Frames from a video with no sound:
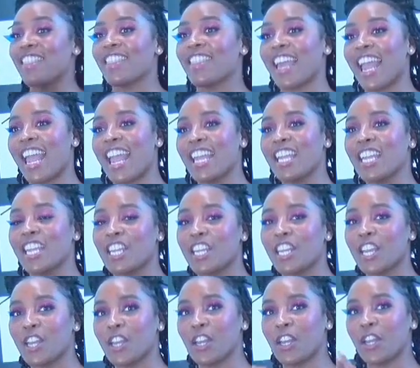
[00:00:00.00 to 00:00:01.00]
Thank
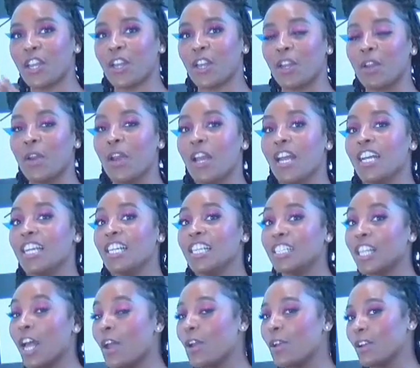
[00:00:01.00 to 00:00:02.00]
you.
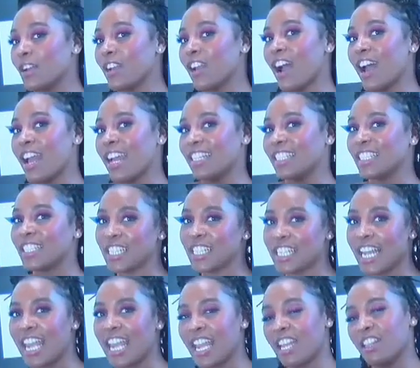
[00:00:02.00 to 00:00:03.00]
So, guys,
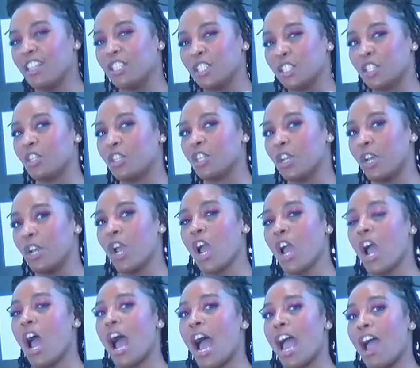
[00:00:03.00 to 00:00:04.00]
today in the studio,
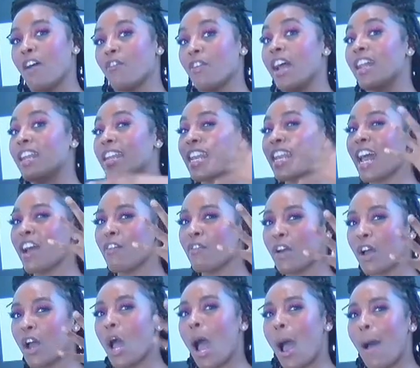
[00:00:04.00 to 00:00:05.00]
I have
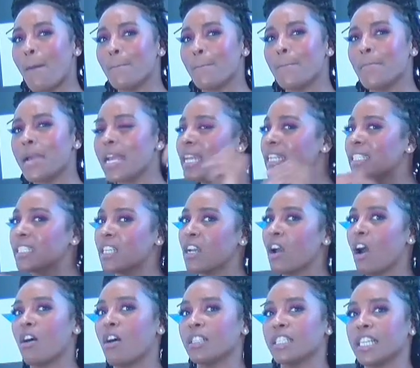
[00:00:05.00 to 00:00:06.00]
another
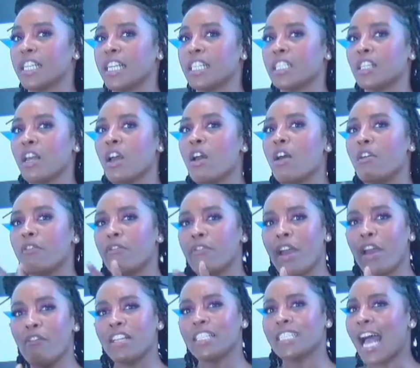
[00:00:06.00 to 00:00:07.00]
amazing artist,
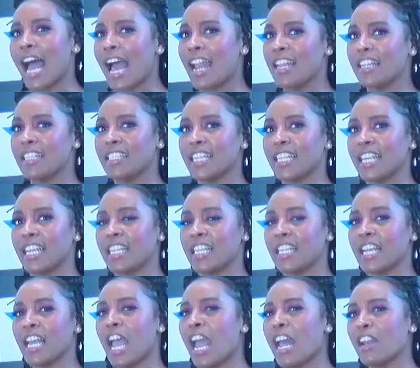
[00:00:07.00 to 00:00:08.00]
very
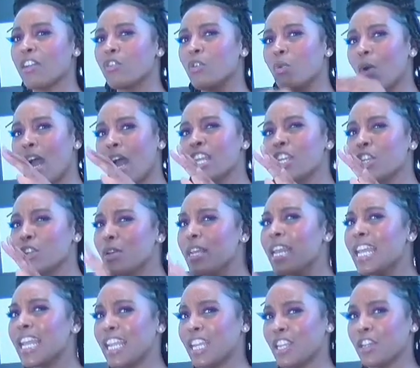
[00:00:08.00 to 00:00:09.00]
talented and quite
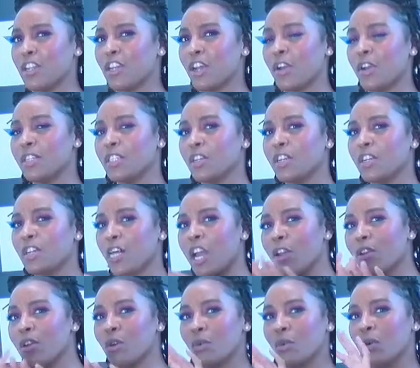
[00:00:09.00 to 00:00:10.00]
unique, you know. He's got his
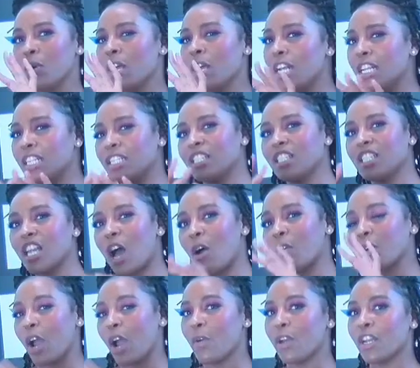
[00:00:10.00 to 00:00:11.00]
own little
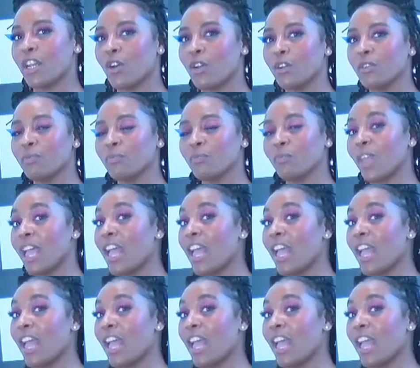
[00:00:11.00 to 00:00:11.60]
style going on.